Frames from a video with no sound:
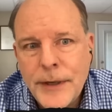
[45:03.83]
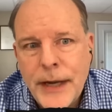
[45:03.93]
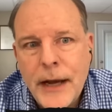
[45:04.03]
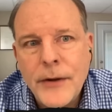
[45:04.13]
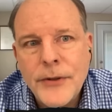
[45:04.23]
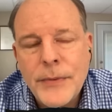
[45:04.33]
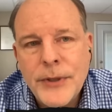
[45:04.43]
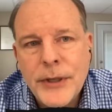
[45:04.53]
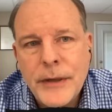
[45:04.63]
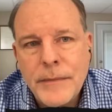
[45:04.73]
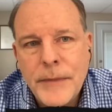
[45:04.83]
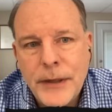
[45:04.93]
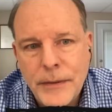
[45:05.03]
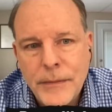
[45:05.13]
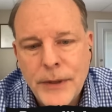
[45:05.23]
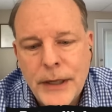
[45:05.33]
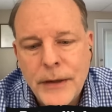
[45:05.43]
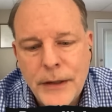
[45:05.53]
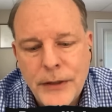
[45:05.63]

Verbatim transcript: announced he was going to, you know, when he, mm-hmm.